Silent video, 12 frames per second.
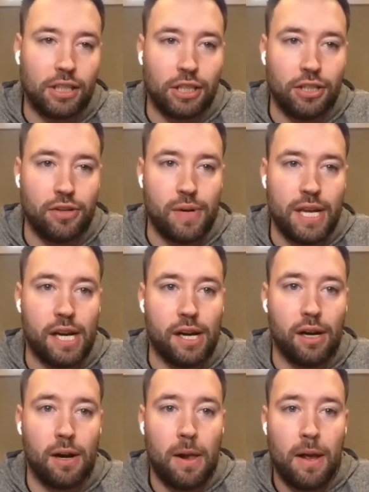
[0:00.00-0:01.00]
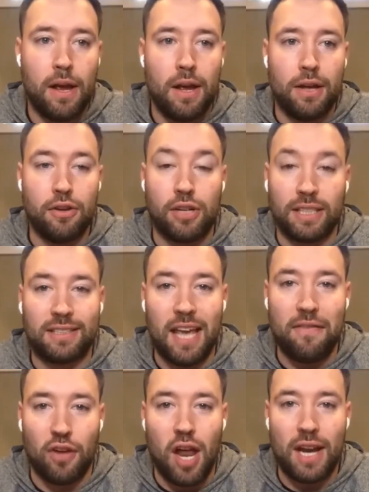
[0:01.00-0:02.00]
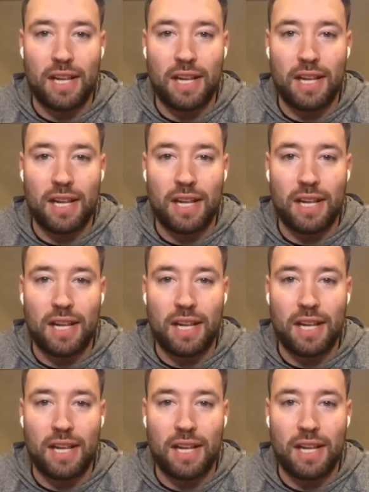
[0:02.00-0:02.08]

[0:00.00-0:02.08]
should do here? You could save a lot of